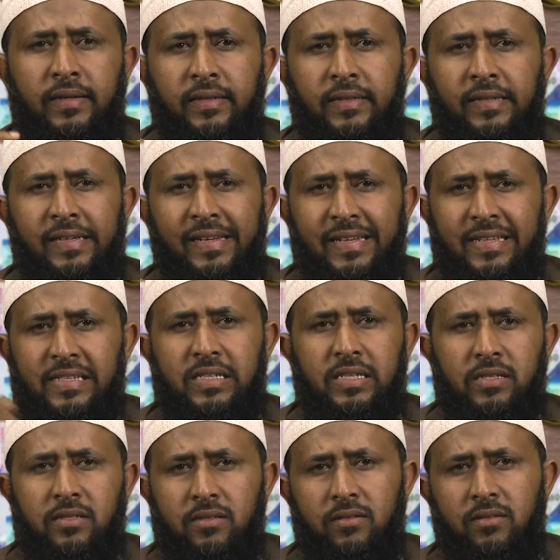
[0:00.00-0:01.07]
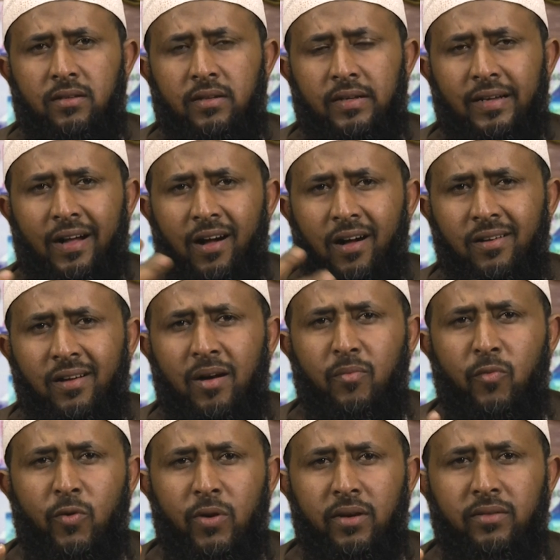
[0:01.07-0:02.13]
illicit, haram
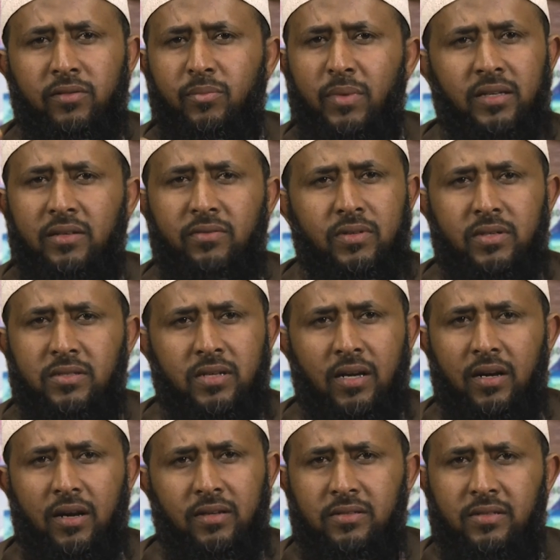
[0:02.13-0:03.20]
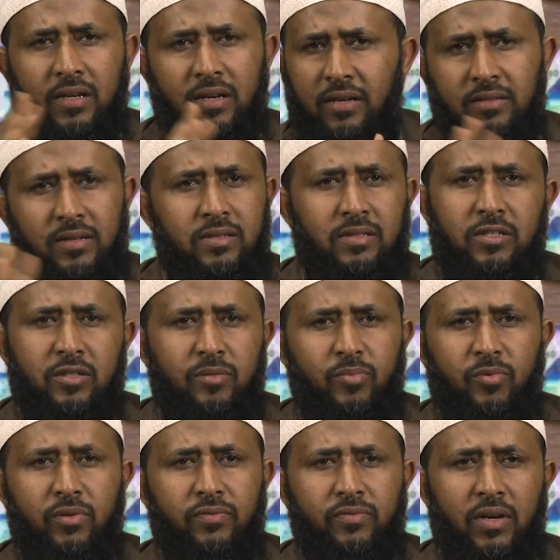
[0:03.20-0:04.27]
wealth by giving zakat. Zakat doesn't
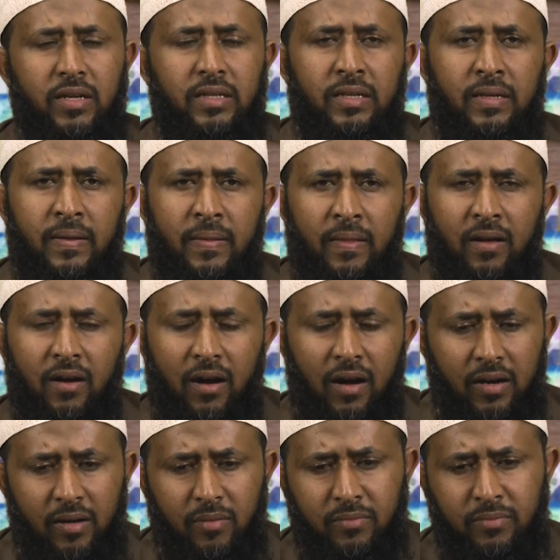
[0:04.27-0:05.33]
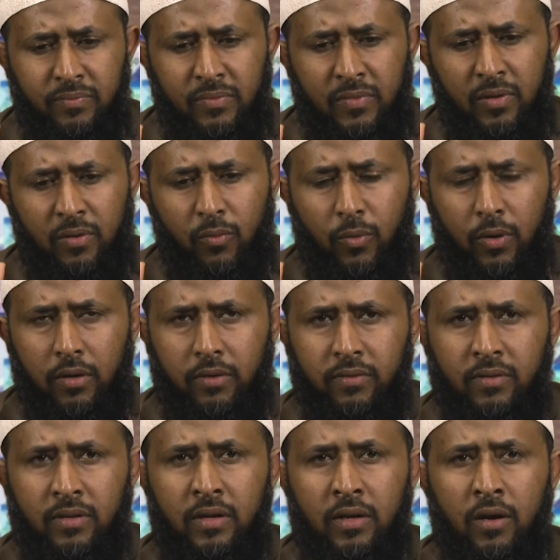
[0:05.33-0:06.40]
purify haram wealth.
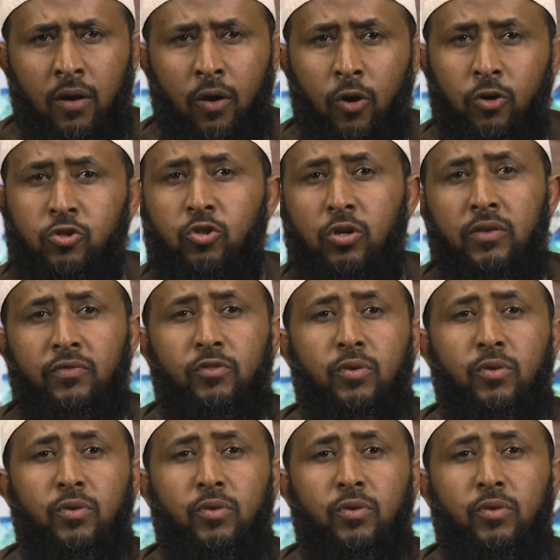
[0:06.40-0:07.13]
Also, if you